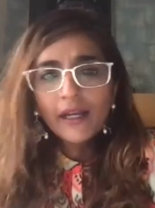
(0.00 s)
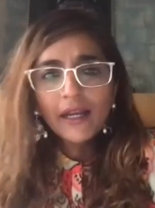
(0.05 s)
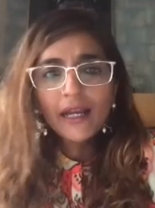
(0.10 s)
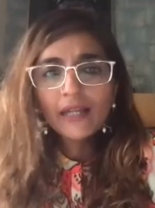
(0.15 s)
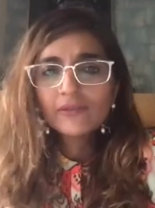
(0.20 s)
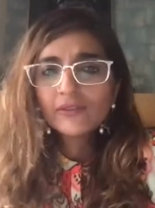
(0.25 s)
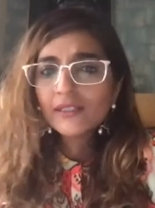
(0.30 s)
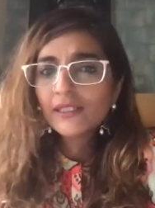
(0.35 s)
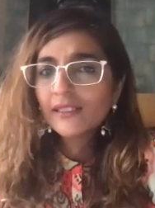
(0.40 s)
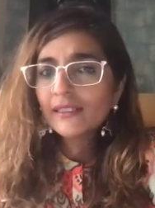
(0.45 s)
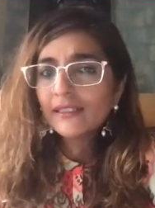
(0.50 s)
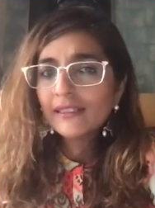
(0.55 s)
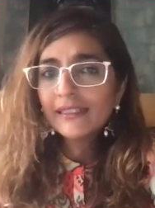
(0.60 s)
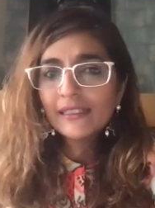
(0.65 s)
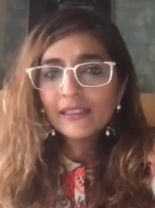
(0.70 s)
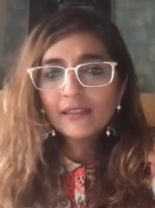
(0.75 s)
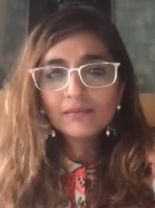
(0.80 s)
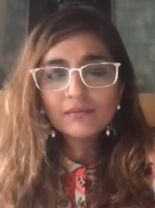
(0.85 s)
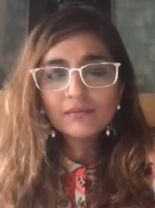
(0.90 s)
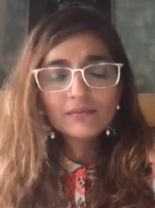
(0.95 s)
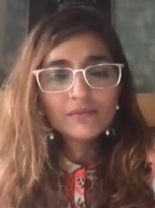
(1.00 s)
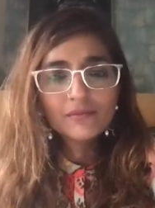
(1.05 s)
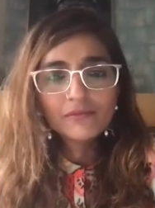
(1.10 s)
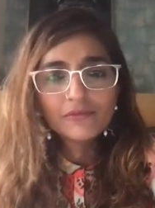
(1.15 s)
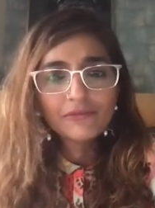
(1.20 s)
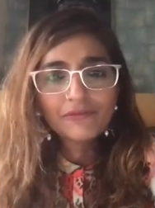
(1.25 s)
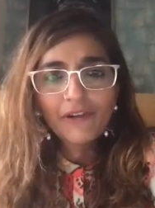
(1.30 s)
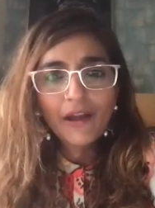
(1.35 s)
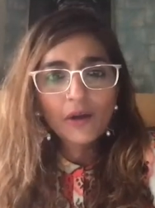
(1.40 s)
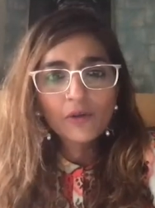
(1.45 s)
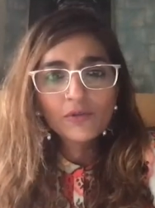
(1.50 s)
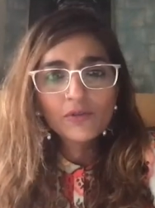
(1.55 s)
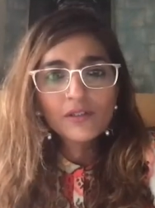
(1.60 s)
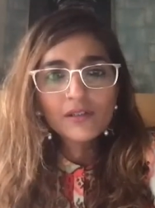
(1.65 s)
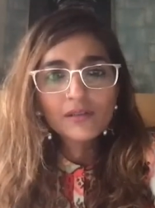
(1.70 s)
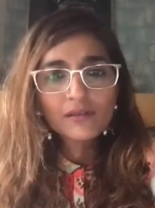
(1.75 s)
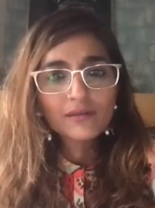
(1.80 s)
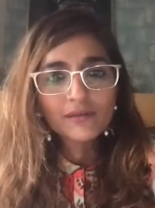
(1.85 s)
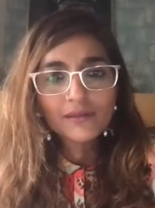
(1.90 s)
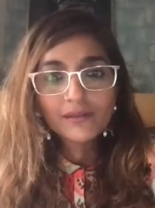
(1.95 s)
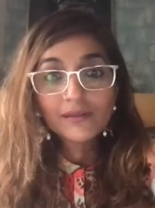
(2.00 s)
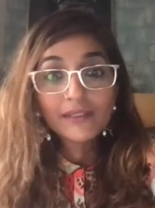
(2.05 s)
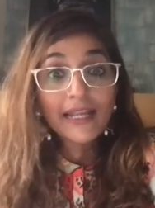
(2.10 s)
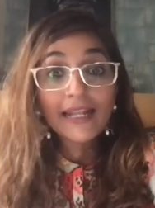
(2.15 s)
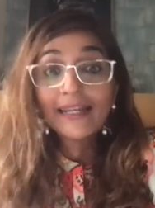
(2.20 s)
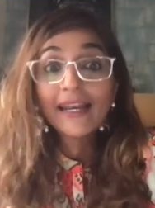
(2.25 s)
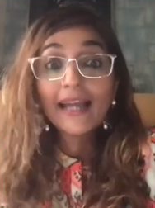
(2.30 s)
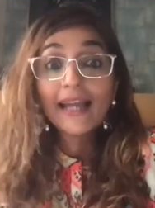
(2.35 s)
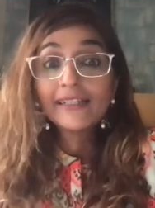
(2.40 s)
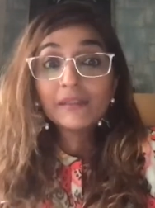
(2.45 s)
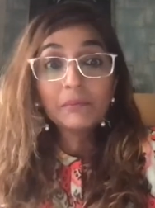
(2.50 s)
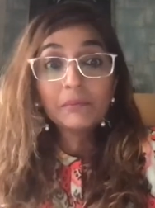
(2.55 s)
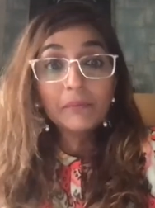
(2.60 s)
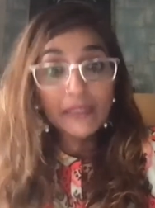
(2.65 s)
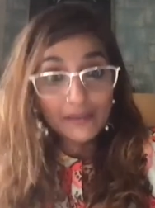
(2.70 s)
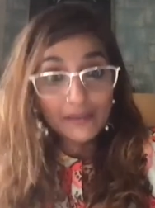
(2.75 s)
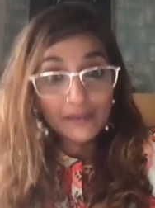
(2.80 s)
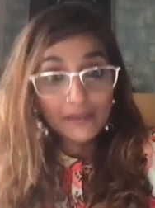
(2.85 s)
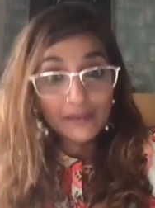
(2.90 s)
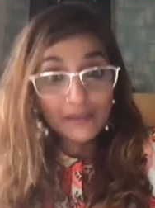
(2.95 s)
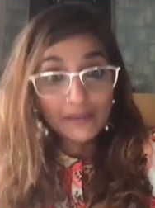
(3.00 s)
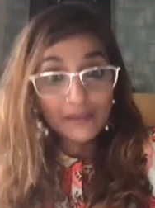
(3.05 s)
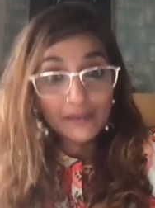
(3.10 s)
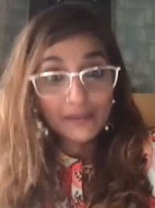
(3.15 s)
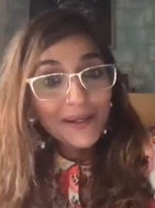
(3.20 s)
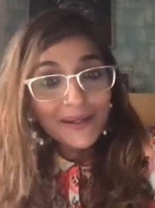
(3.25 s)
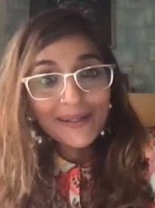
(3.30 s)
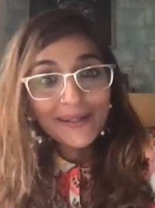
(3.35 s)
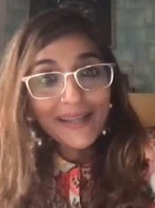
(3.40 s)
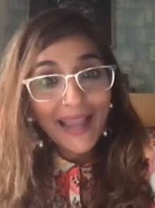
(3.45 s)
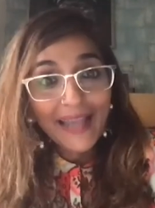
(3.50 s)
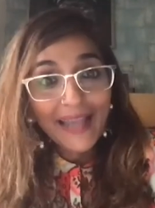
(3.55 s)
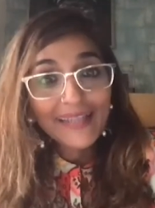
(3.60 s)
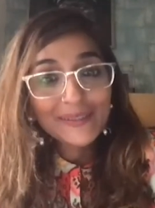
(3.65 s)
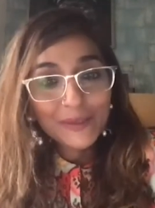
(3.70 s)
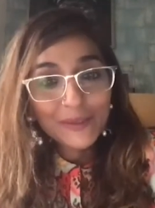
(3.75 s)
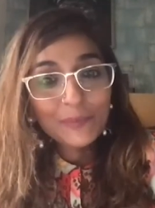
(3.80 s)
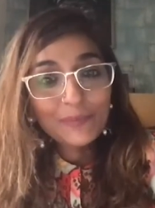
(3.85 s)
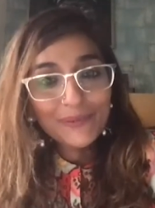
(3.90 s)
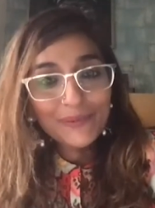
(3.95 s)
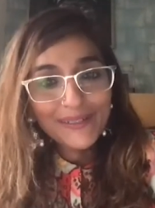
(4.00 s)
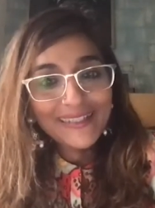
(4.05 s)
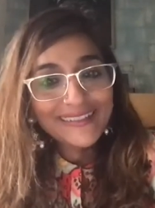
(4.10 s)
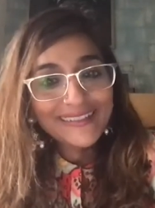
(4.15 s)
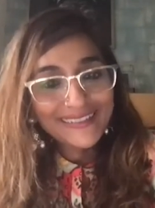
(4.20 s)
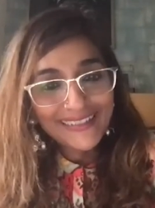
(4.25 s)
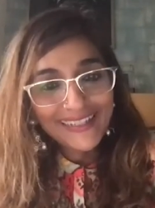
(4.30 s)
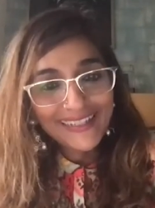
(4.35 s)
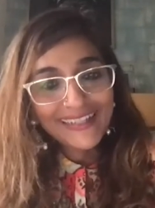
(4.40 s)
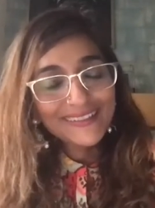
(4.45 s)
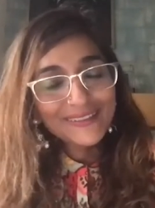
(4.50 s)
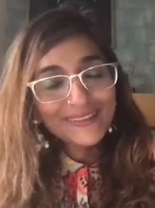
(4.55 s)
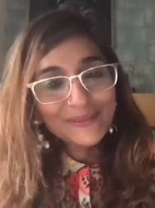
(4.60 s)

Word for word: have suddenly found enlightenment as simple as that